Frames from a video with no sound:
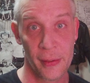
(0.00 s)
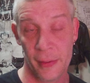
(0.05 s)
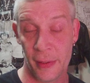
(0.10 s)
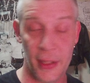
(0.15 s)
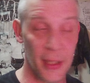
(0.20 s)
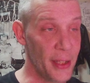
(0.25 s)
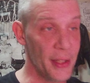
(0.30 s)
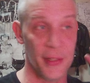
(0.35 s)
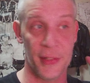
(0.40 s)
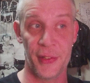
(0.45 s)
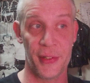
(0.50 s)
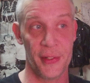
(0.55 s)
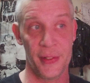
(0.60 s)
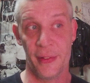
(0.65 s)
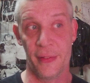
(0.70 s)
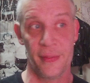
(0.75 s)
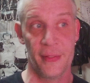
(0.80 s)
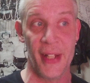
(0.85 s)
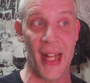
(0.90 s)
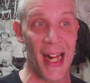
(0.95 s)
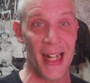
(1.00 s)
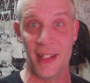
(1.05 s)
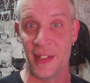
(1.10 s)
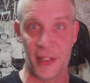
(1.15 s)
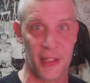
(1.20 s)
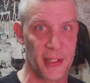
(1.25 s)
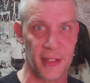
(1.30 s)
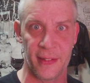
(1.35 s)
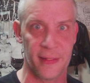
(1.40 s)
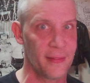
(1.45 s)
because
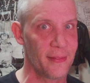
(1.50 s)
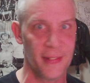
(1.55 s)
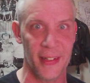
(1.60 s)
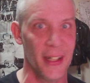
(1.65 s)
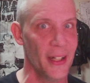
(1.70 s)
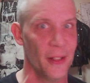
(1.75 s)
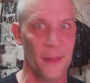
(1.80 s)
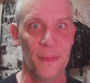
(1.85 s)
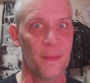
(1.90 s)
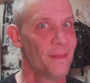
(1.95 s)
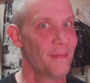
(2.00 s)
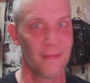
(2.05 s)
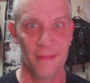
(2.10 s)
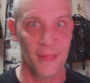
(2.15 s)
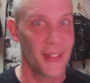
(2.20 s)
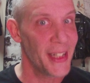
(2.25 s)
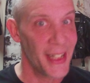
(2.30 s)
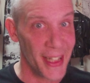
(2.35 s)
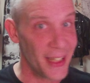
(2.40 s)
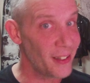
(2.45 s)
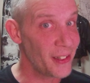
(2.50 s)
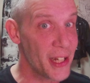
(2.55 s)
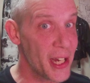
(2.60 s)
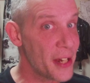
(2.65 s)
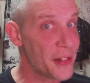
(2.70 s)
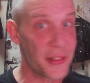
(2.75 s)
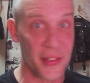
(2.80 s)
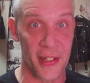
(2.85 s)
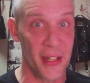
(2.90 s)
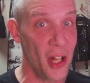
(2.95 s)
that's, you know,
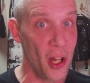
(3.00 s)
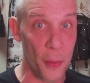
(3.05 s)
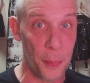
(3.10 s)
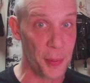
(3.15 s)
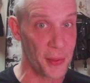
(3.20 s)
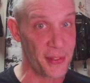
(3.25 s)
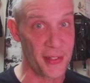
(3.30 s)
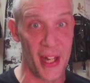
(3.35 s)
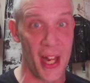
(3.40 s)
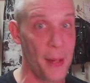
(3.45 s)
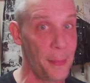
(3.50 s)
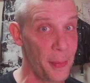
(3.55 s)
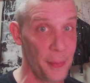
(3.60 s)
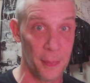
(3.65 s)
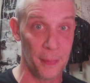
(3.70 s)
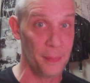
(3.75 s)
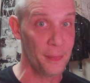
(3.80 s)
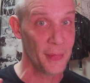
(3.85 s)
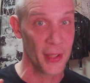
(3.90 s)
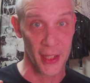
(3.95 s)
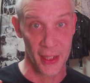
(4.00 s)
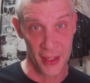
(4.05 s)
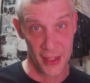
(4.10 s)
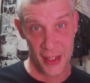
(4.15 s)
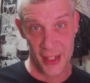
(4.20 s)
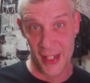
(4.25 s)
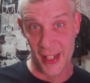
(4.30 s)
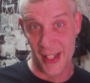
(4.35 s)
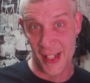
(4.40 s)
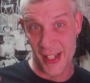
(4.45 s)
Helios and Elpis happened
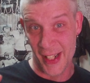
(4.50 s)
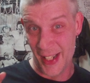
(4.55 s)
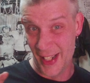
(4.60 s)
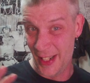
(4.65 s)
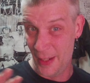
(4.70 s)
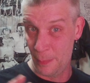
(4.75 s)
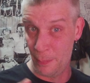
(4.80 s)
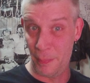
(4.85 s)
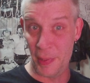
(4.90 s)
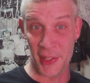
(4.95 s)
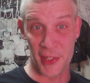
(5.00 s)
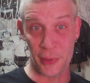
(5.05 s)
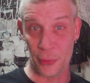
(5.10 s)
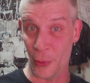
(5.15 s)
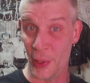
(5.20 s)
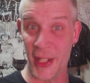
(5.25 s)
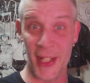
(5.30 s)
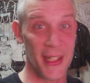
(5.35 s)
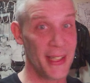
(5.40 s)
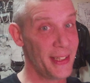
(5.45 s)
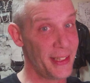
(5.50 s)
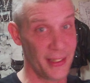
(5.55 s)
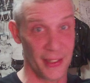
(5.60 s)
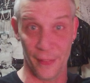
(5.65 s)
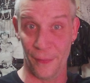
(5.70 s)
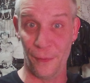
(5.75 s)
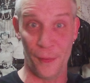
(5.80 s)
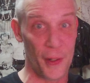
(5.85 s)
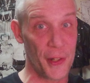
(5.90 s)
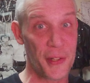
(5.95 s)
between
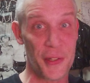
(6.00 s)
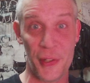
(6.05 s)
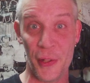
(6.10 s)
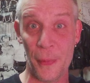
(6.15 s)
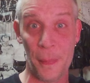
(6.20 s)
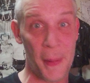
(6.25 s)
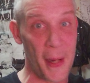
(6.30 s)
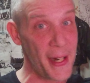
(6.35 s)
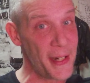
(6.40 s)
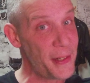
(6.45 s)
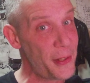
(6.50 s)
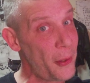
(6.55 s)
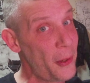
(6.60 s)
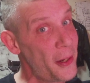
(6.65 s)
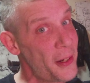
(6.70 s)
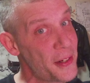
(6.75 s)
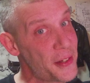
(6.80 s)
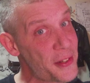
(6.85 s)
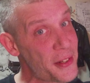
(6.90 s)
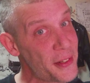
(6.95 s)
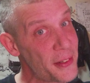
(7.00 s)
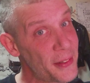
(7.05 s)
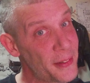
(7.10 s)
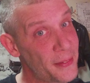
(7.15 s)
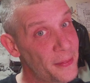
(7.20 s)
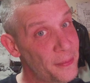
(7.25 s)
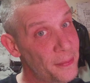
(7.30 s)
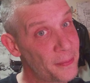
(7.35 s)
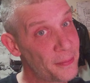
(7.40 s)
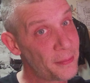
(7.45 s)
the first 2 Pandoras.
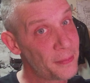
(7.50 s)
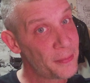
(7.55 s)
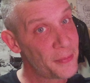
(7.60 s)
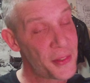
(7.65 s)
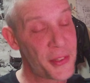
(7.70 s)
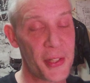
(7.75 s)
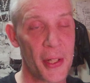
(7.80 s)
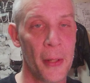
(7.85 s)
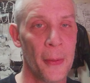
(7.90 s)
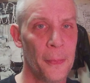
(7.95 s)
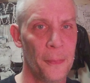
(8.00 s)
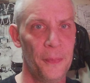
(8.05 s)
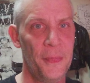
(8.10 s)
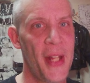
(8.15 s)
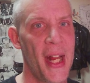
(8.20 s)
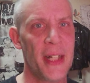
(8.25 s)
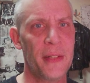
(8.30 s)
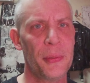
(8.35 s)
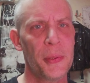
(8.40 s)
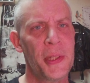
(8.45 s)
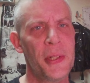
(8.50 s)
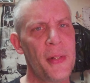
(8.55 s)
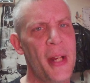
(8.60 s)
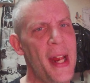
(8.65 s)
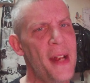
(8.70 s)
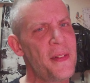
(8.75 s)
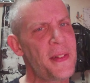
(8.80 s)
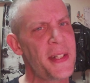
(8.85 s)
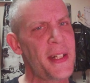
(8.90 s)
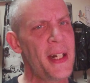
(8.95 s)
So that's what you
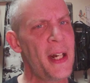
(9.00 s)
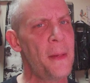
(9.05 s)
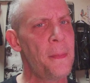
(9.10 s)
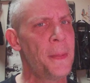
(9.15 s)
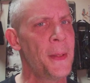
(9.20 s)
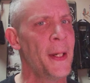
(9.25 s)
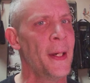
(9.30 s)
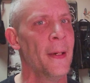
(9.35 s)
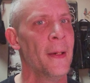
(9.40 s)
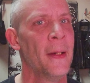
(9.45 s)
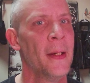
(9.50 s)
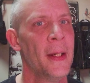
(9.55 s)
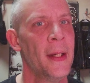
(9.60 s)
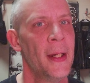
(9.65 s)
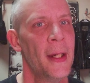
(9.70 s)
have set up here.